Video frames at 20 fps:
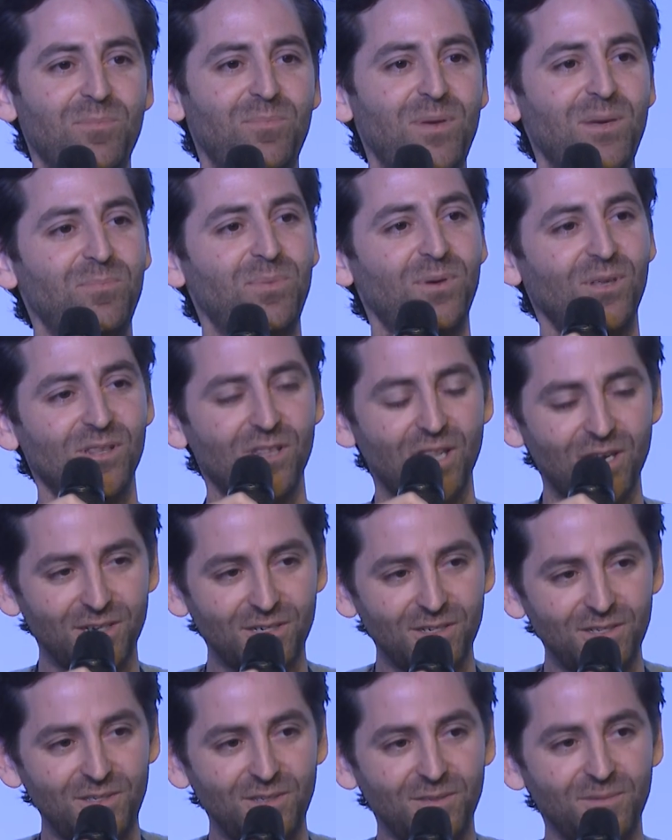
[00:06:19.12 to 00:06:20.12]
people
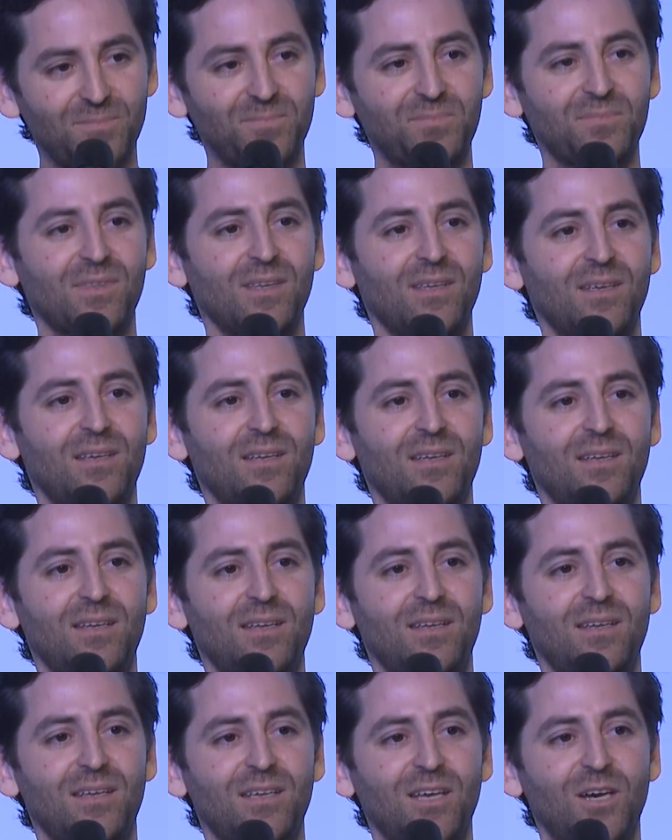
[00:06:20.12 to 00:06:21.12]
learn,
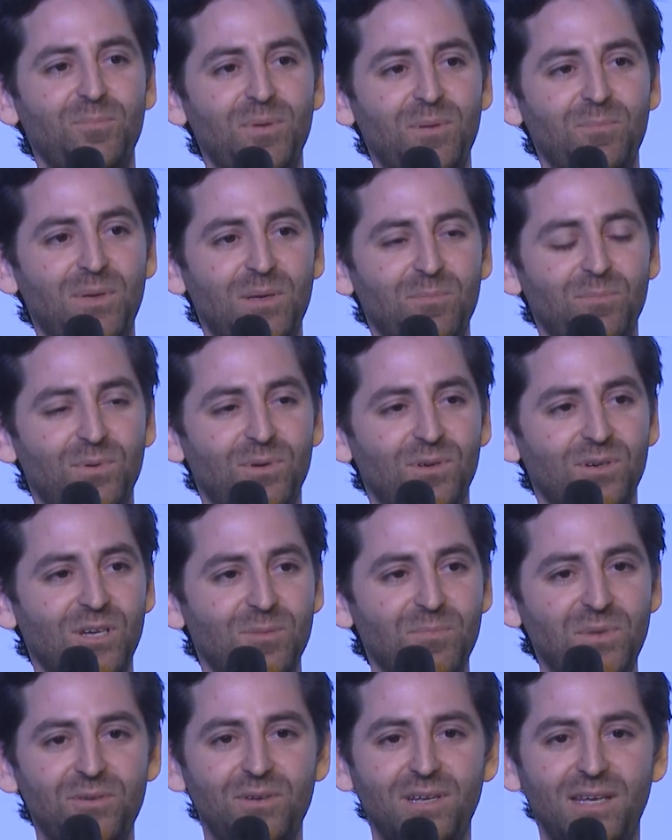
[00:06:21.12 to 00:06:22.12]
helping people
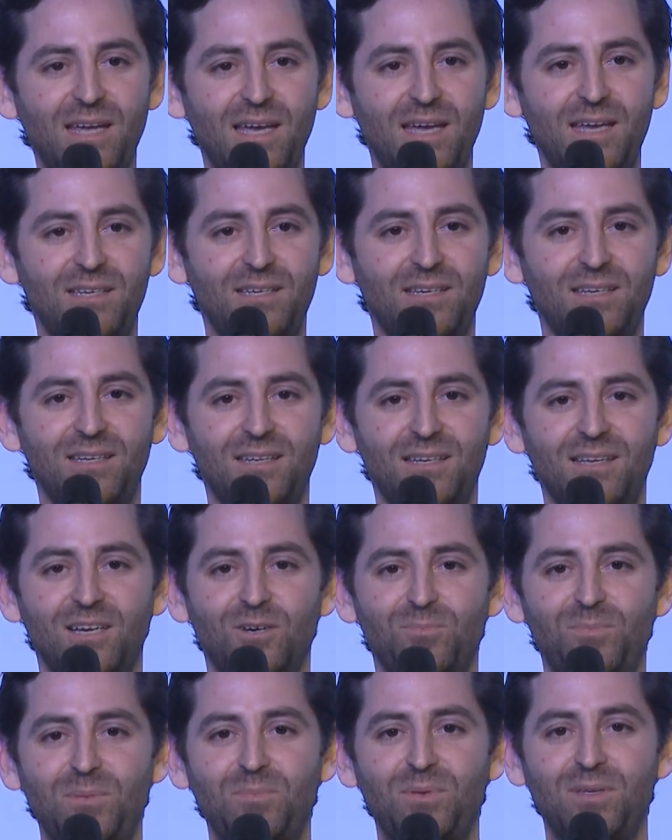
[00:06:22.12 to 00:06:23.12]
communicate,
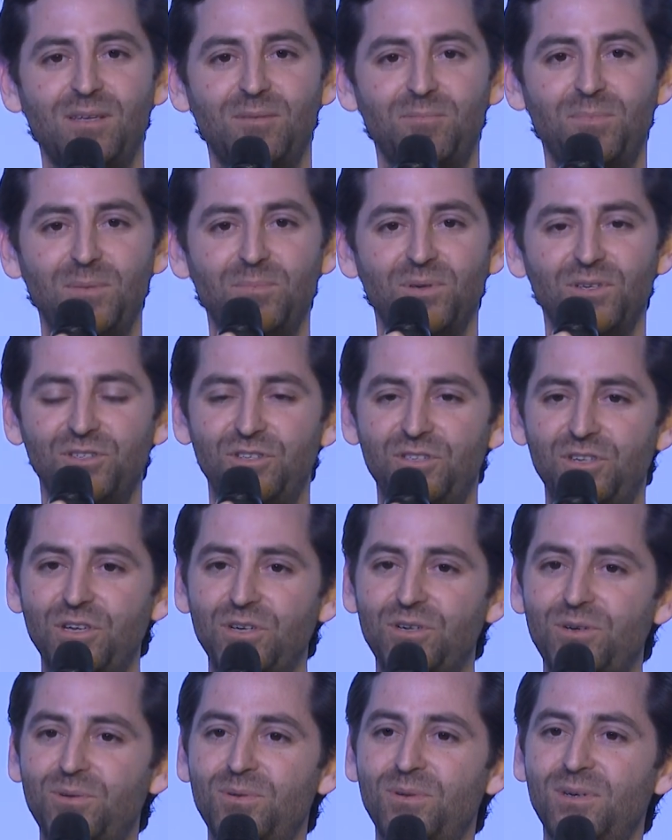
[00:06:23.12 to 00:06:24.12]
helping people
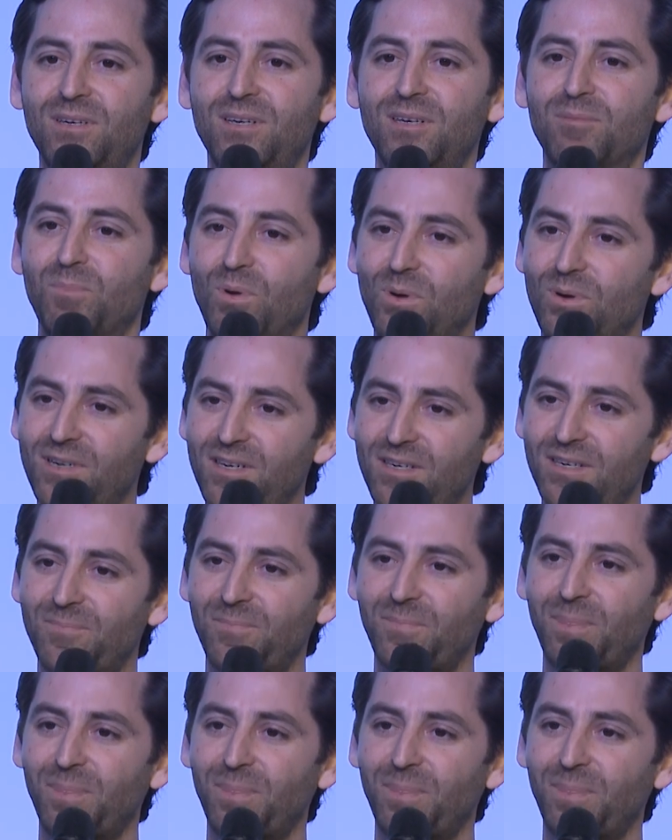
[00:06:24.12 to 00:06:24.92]
do more,